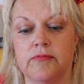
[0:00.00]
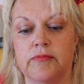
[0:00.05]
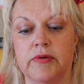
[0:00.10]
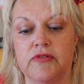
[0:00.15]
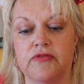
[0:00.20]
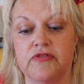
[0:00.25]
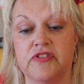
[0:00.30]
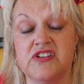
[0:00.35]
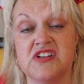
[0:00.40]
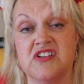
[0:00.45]

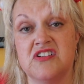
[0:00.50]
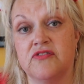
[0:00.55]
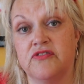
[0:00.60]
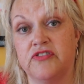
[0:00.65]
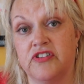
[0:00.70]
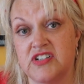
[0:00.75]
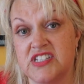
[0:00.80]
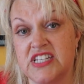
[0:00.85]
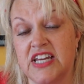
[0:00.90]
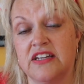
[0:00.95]
but for
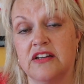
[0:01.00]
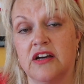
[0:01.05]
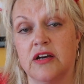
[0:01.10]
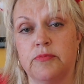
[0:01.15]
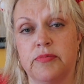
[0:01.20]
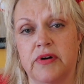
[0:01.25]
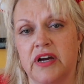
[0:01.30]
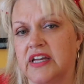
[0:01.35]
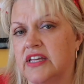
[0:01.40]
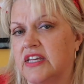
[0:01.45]
a
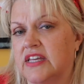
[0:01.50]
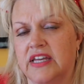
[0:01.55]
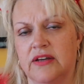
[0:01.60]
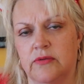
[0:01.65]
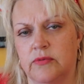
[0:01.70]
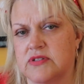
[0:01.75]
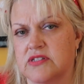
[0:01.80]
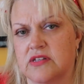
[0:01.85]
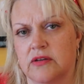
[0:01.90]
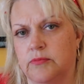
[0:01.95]
10-night break,
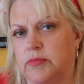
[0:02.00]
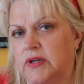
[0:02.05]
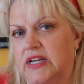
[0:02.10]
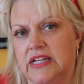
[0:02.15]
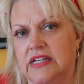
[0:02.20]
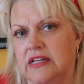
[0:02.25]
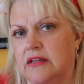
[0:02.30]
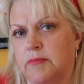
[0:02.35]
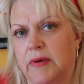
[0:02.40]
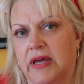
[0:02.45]
it was
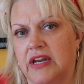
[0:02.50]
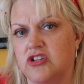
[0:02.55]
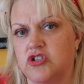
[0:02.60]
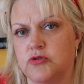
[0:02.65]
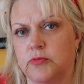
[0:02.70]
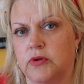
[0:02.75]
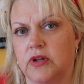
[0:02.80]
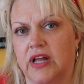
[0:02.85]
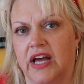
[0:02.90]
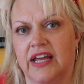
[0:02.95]
completely
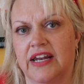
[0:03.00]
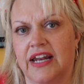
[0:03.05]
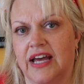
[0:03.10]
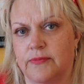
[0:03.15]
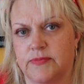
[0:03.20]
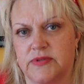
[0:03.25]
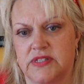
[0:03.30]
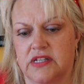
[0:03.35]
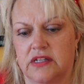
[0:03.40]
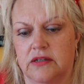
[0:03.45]
manageable and
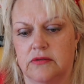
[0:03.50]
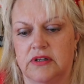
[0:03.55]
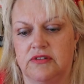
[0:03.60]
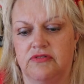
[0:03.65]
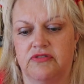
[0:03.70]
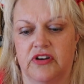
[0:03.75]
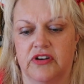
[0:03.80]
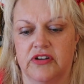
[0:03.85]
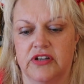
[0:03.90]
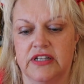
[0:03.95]
absolutely
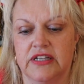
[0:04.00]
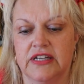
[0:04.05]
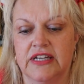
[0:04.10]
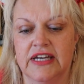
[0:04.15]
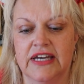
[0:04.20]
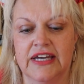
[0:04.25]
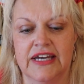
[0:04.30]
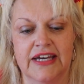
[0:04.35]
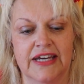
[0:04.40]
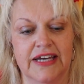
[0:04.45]
fine.
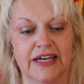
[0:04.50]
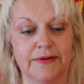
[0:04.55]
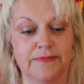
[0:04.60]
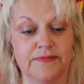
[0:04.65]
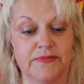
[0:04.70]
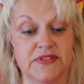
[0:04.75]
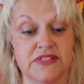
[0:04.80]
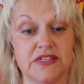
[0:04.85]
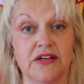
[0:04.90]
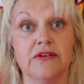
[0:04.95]

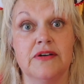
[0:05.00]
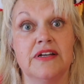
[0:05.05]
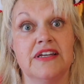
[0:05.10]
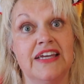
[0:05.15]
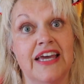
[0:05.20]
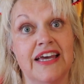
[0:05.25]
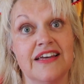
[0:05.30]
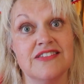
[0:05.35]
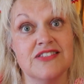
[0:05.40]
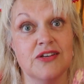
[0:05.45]
So
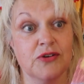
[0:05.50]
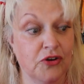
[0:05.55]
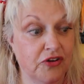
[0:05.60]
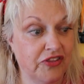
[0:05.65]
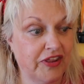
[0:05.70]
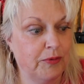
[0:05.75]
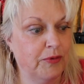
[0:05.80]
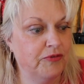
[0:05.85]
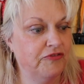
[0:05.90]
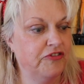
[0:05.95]
yes, I
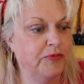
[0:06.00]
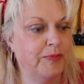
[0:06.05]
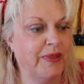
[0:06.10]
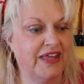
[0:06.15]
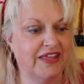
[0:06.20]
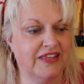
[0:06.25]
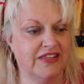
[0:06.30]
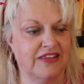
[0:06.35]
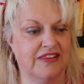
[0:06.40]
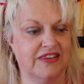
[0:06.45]
got that one from
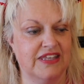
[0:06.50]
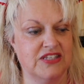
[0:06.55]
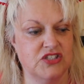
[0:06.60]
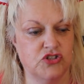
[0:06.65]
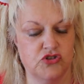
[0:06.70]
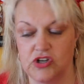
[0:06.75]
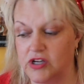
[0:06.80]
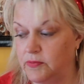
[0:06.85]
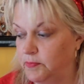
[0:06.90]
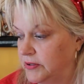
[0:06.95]

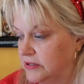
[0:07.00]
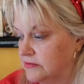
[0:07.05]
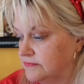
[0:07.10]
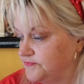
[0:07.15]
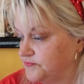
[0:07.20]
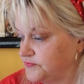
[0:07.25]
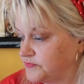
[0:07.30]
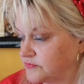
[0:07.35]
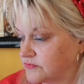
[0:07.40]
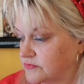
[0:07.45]
this trip.
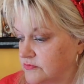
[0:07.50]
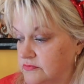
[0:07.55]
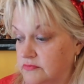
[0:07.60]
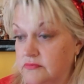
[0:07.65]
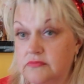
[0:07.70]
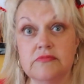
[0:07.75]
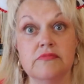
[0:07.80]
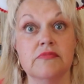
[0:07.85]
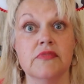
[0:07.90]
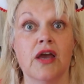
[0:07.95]

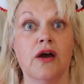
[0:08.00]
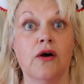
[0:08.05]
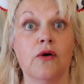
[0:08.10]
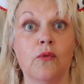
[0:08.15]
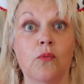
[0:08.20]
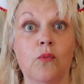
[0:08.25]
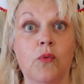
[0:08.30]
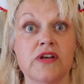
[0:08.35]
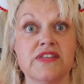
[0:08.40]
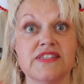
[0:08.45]

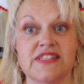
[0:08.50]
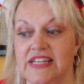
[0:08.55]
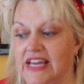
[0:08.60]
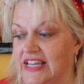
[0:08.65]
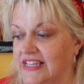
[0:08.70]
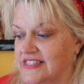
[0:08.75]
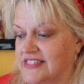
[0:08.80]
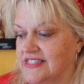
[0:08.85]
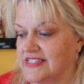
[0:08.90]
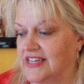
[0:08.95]
What's
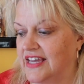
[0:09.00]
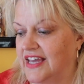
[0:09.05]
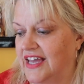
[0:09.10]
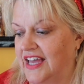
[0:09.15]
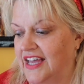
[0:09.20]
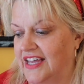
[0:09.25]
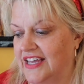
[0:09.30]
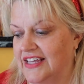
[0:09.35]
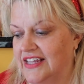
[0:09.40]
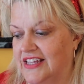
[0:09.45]
next?
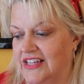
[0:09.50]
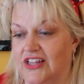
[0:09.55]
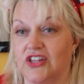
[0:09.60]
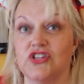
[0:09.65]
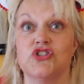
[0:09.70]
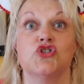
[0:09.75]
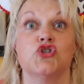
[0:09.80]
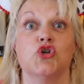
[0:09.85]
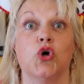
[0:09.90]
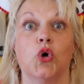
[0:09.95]

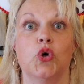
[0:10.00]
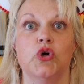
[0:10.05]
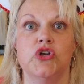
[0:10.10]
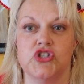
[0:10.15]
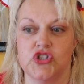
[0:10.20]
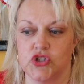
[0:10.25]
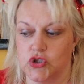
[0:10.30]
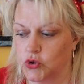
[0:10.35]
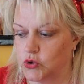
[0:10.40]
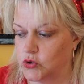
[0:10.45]
Toy
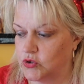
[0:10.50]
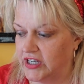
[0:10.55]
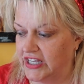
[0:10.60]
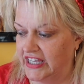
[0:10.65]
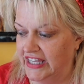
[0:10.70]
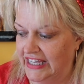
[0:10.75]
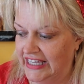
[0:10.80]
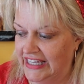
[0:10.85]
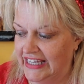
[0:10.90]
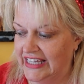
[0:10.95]

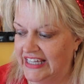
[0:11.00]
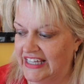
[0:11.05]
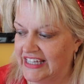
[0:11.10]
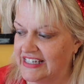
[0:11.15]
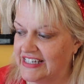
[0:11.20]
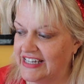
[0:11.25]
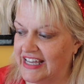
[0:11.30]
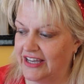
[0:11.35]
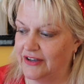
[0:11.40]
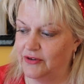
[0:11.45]
Story.
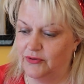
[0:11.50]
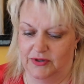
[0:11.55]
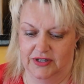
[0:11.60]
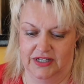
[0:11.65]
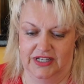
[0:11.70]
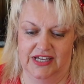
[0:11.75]
Now,